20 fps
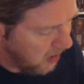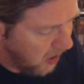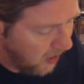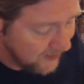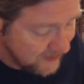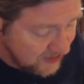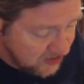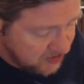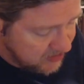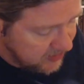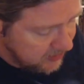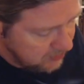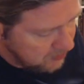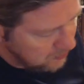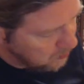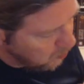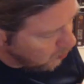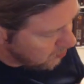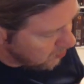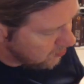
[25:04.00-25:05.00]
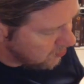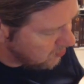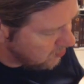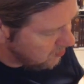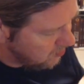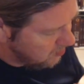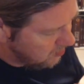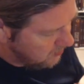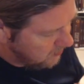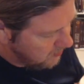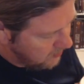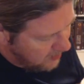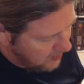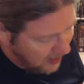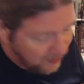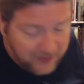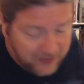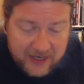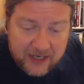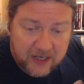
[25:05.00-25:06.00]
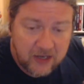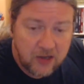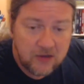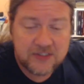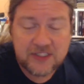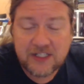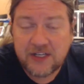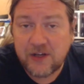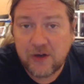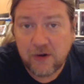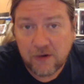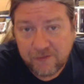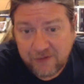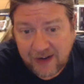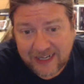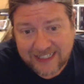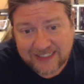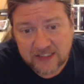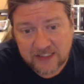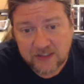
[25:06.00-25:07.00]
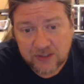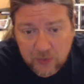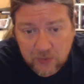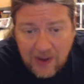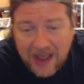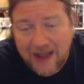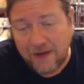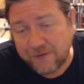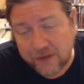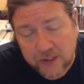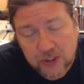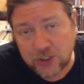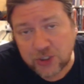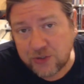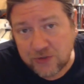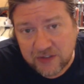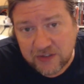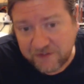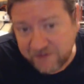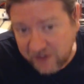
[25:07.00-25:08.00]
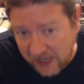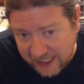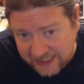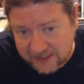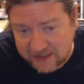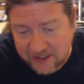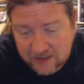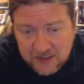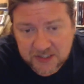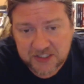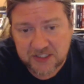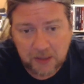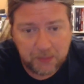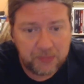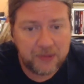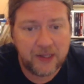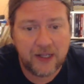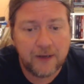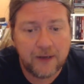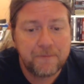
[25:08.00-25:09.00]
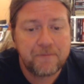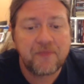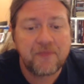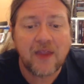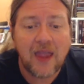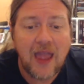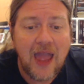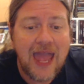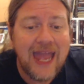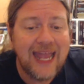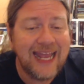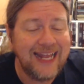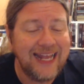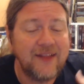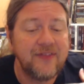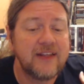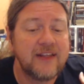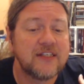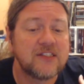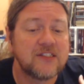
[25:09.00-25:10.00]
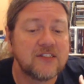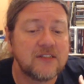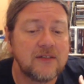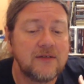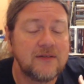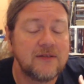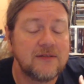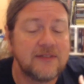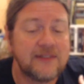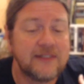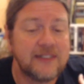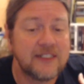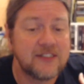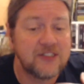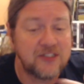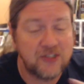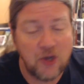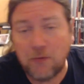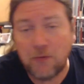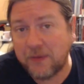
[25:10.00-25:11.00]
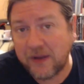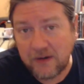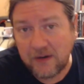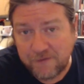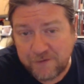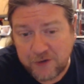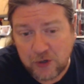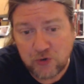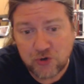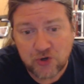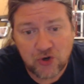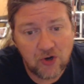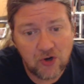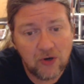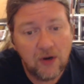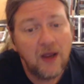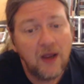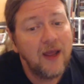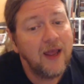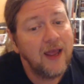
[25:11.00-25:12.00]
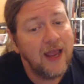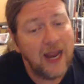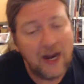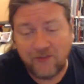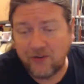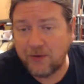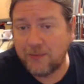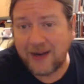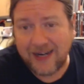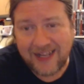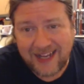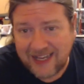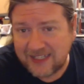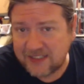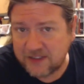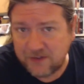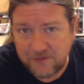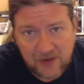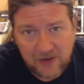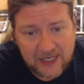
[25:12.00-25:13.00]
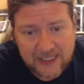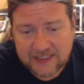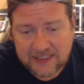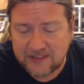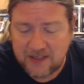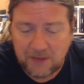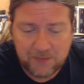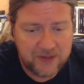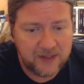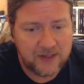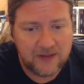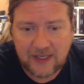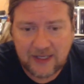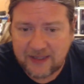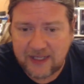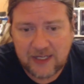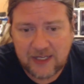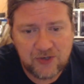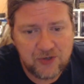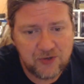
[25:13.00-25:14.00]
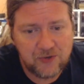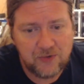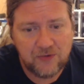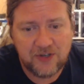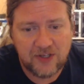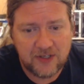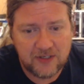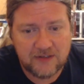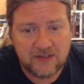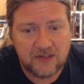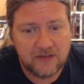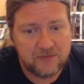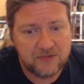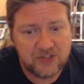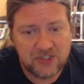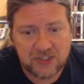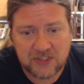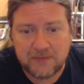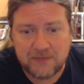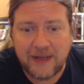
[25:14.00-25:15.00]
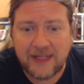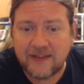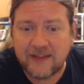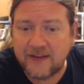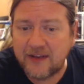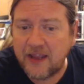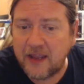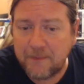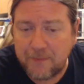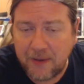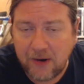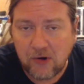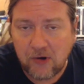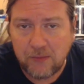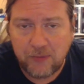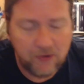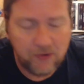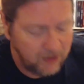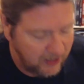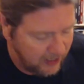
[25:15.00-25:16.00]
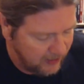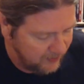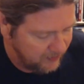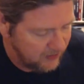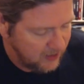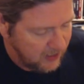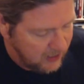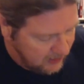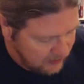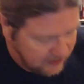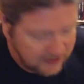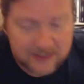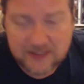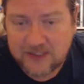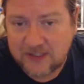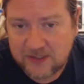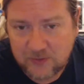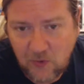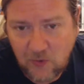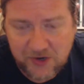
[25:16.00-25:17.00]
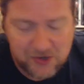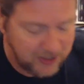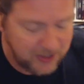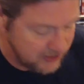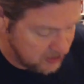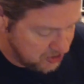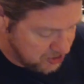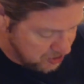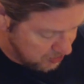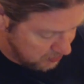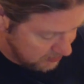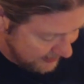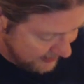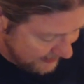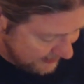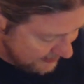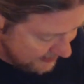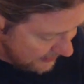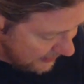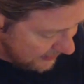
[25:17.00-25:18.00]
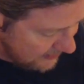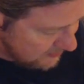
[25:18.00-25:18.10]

unskilled worker, and then it goes into your vices. You have to choose a vice. There is something in this dystopian future. Everybody has a vice, something that they do to just make the day bearable, and this is where you get to choose. And it's nice